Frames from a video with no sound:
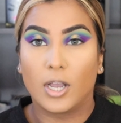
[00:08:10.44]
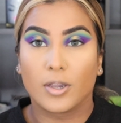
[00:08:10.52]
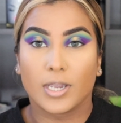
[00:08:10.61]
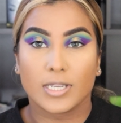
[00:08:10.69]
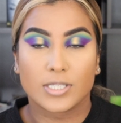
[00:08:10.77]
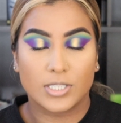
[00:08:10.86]

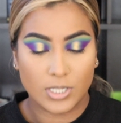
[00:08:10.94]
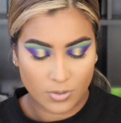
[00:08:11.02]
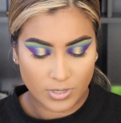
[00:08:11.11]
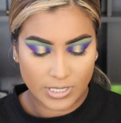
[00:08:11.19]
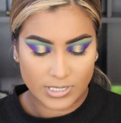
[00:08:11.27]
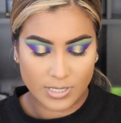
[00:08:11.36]
Okay,
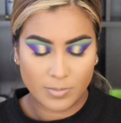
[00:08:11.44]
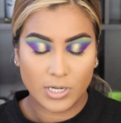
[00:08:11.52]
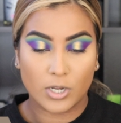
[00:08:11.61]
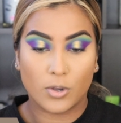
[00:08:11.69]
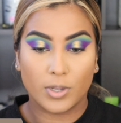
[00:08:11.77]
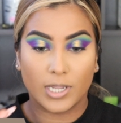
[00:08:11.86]
so next I'm going
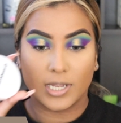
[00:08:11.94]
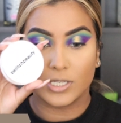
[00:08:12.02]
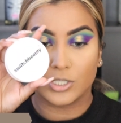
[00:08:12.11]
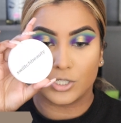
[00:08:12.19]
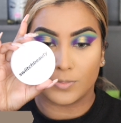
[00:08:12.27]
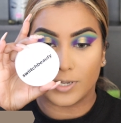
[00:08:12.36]
to go
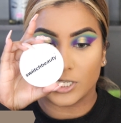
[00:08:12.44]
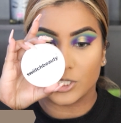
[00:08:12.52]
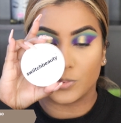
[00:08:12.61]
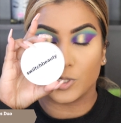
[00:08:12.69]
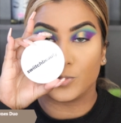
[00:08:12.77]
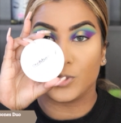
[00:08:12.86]
into my
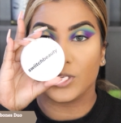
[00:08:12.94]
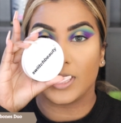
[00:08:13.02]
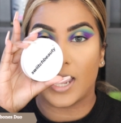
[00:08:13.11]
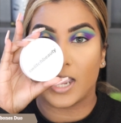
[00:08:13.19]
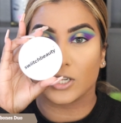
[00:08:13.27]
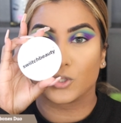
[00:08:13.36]
Switch
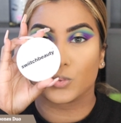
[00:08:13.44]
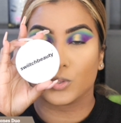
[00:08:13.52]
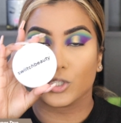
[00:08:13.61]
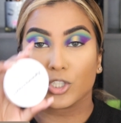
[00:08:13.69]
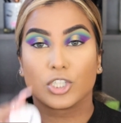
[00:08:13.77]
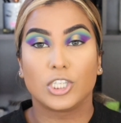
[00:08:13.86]
Beauty
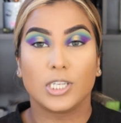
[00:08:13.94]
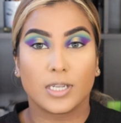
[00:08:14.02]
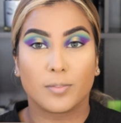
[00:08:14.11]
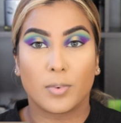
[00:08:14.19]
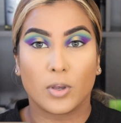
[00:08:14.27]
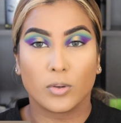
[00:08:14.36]
Actual
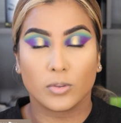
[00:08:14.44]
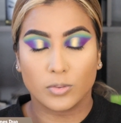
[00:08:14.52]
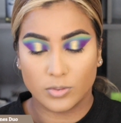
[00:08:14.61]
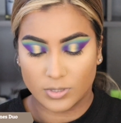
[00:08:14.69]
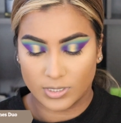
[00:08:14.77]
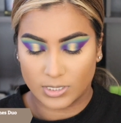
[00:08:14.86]

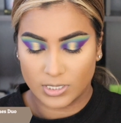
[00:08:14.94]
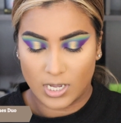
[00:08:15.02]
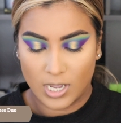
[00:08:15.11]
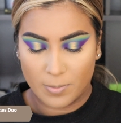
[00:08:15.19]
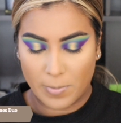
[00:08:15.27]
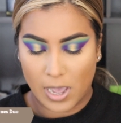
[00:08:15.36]
Cheekbones
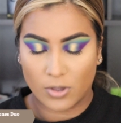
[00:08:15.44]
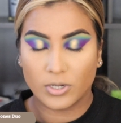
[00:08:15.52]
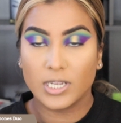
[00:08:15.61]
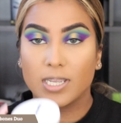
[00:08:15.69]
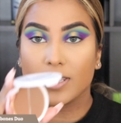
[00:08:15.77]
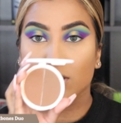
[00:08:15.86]

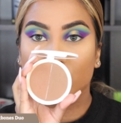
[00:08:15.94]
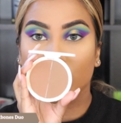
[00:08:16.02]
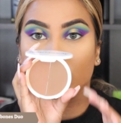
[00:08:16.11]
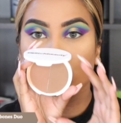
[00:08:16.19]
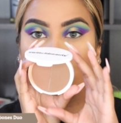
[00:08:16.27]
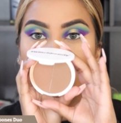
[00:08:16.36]
Powder in the
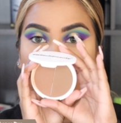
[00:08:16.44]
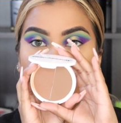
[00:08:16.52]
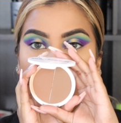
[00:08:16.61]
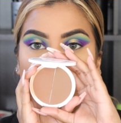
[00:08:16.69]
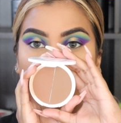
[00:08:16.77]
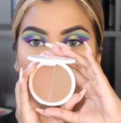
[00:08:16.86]
shade
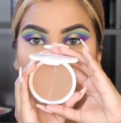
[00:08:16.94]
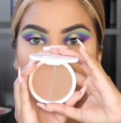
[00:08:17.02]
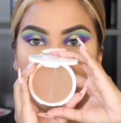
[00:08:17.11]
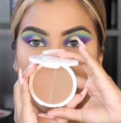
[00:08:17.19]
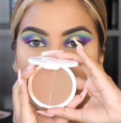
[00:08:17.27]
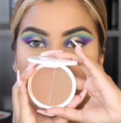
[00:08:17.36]
2. And I'm going to
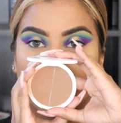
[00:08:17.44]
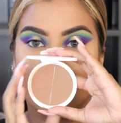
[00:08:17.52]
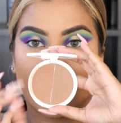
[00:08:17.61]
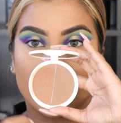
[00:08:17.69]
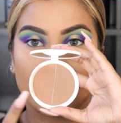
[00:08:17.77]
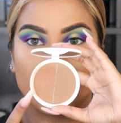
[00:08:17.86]
be
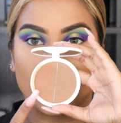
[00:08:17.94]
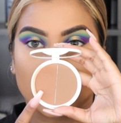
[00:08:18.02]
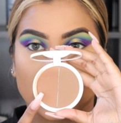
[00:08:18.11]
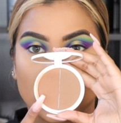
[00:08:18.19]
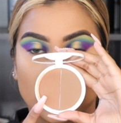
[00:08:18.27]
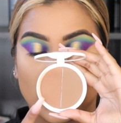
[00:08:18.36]
taking the
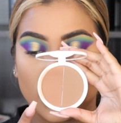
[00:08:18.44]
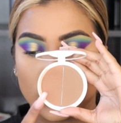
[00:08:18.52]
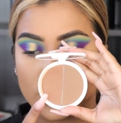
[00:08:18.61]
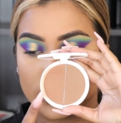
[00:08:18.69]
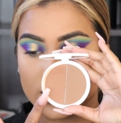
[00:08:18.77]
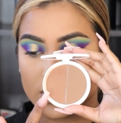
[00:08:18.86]
bronzing shade,
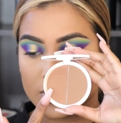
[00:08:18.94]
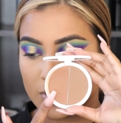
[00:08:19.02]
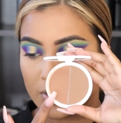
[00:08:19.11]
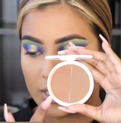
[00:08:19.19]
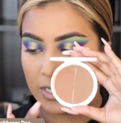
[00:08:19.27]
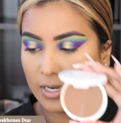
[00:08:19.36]
which is this
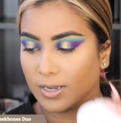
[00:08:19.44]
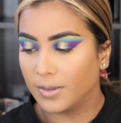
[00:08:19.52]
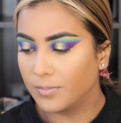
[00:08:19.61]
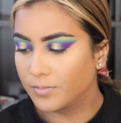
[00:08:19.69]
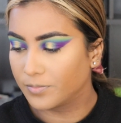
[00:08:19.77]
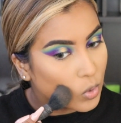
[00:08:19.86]
one right
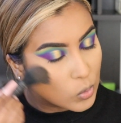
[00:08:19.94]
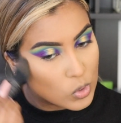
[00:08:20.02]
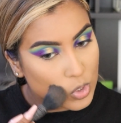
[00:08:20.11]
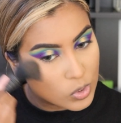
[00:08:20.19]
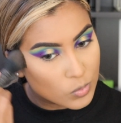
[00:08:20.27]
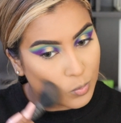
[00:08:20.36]
here.
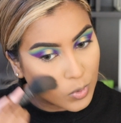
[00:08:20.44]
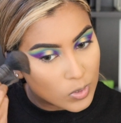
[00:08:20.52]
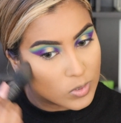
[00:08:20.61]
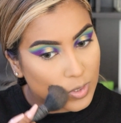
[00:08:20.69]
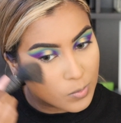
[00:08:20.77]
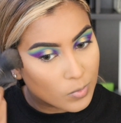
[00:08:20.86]
And just
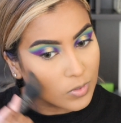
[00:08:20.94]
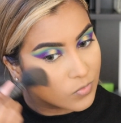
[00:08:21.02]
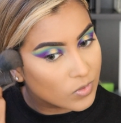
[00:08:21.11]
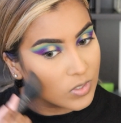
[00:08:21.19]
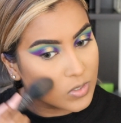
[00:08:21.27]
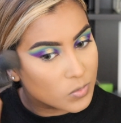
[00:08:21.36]
bronze up my
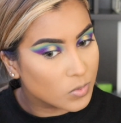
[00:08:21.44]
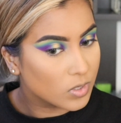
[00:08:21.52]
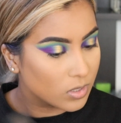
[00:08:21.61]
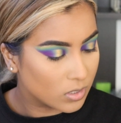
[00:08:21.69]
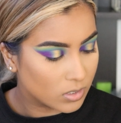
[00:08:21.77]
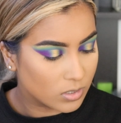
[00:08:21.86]
face
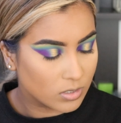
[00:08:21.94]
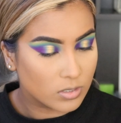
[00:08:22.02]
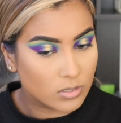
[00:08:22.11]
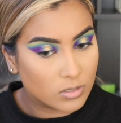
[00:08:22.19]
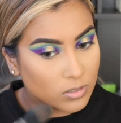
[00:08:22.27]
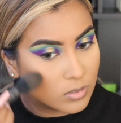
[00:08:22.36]
with
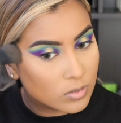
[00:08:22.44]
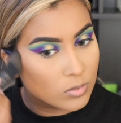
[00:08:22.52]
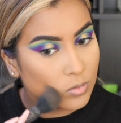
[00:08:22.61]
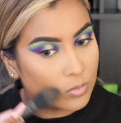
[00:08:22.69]
this.